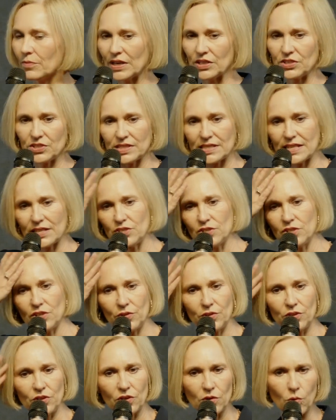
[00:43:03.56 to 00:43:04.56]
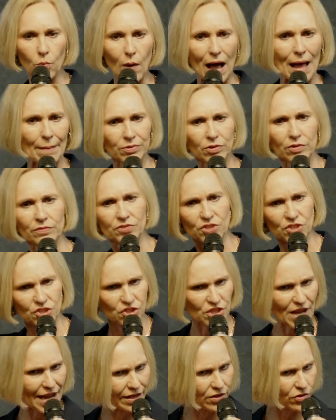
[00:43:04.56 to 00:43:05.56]
when you said, you know, you got to wipe it off,
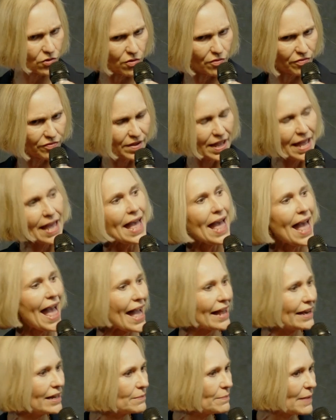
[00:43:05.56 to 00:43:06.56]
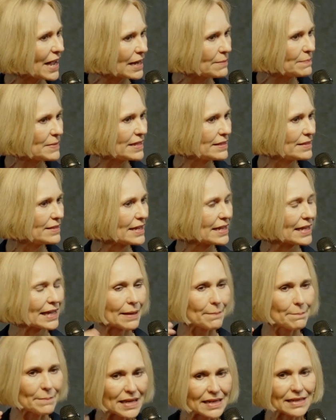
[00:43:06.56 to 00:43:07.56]
just shake it off. And it made me think
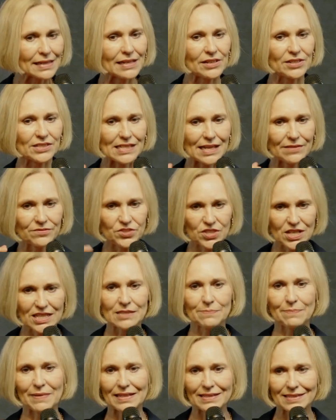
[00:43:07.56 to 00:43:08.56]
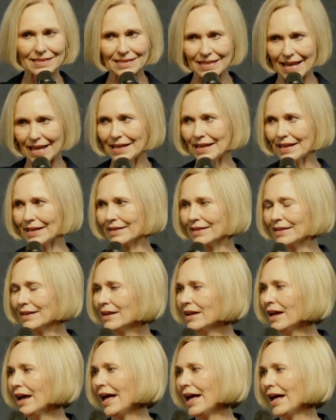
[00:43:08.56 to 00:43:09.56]
immediately, because I've just been
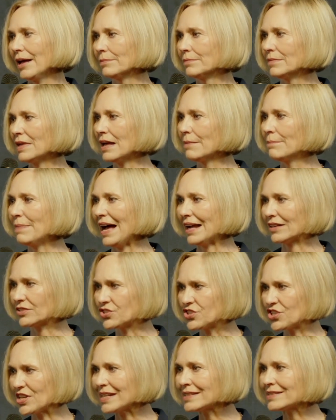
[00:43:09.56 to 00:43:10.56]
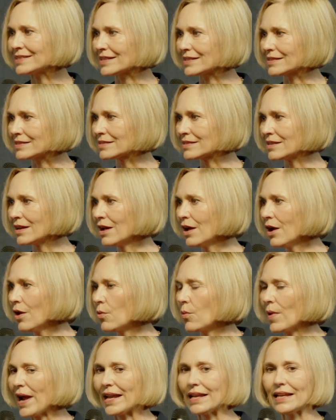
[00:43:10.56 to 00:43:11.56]
studying about Jesus,
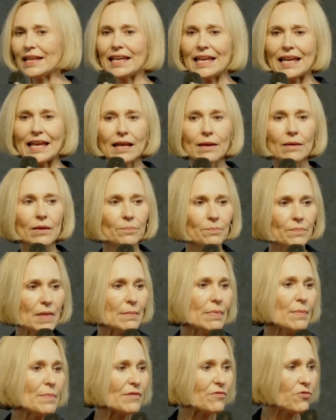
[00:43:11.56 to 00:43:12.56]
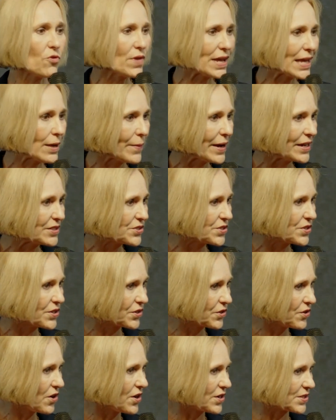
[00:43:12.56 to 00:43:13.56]
when he, remember before he went to
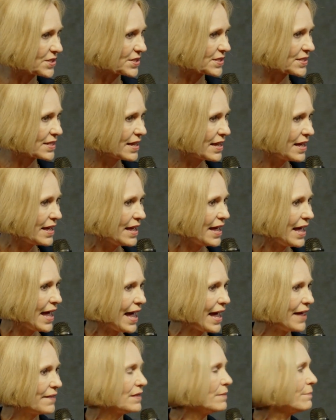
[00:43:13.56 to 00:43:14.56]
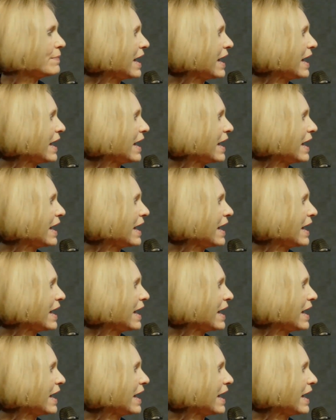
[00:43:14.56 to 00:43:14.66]
the cross, and the